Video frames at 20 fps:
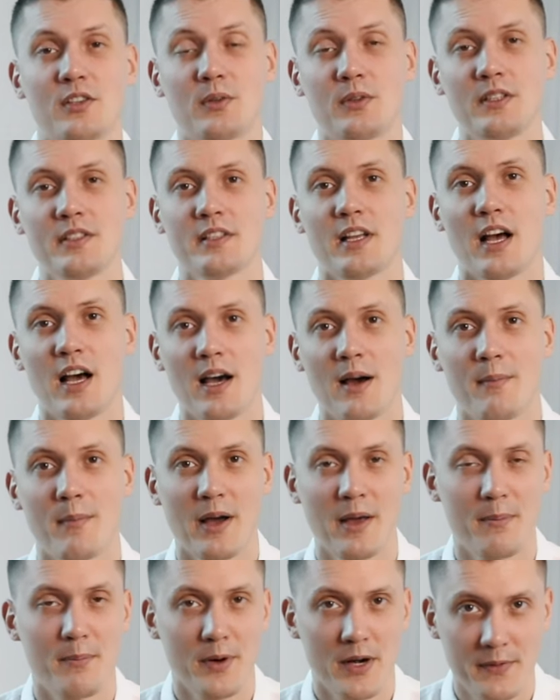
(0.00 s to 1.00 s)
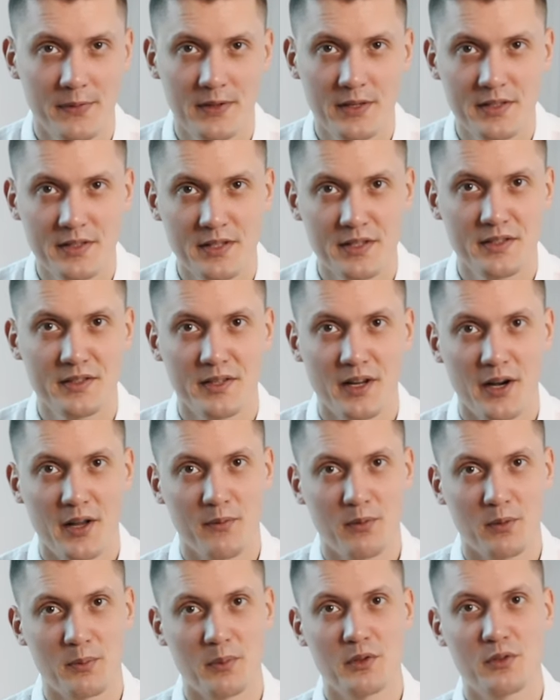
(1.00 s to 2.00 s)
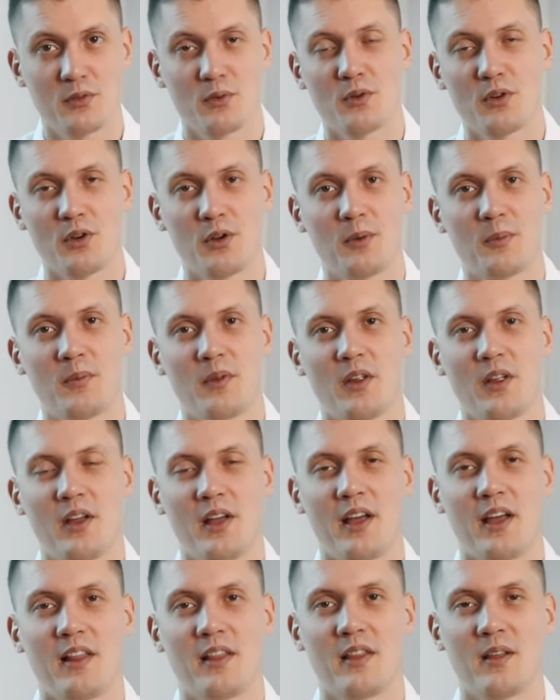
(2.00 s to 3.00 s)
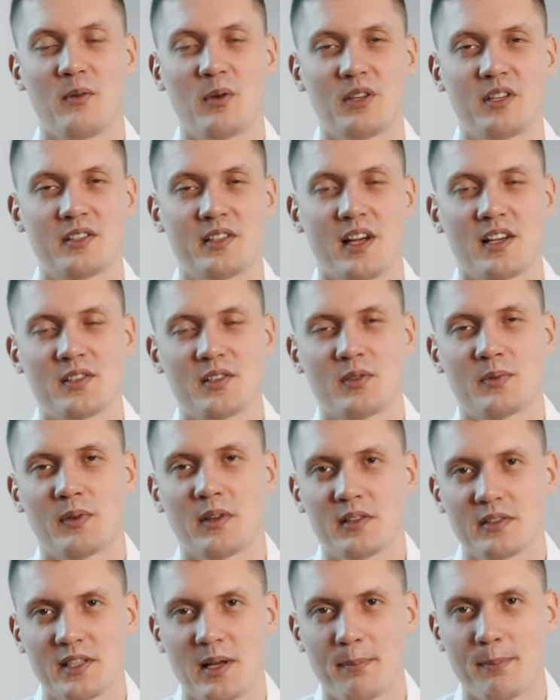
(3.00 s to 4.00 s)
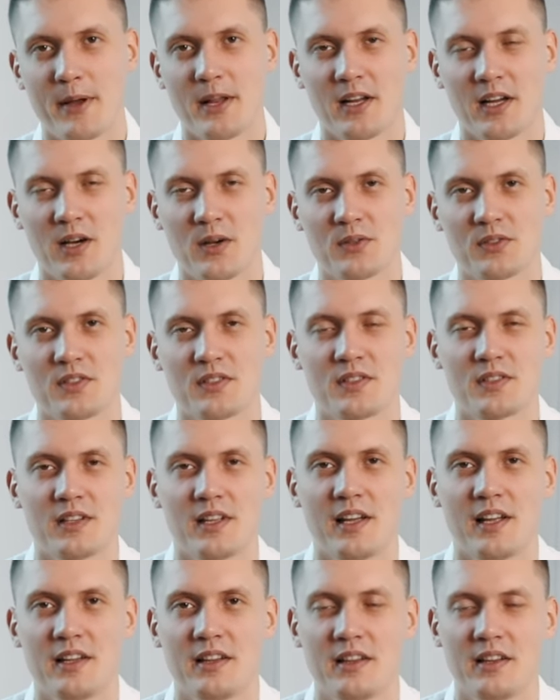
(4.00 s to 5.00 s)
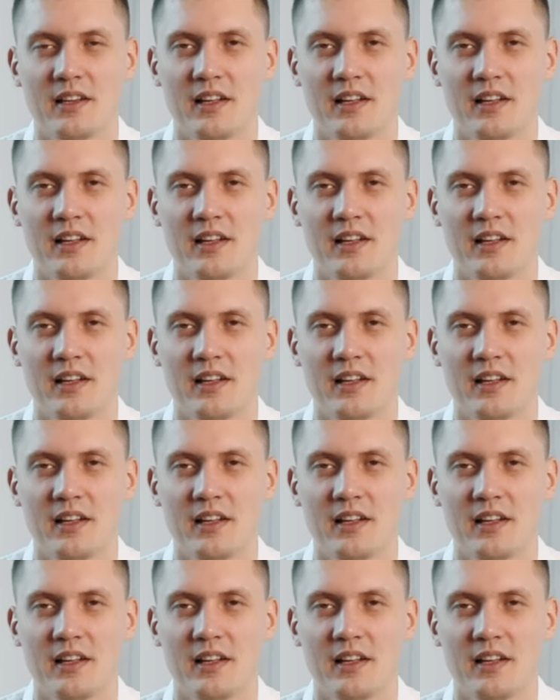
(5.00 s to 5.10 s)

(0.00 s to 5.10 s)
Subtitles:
So these are my preferences starting from the studio, and we discussed as well some penthouses and